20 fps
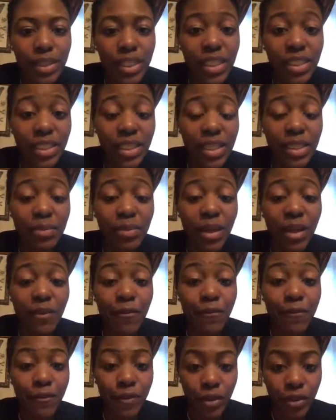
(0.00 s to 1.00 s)
This is
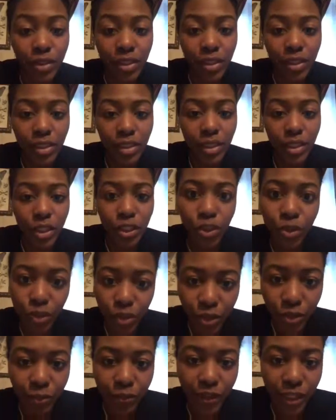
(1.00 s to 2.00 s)
my first
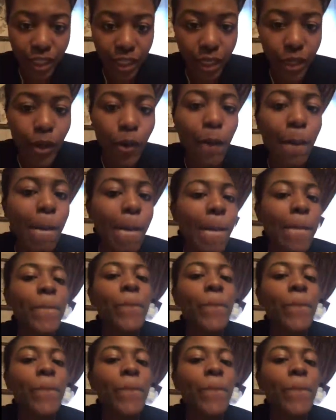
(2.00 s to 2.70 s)
YouTube video.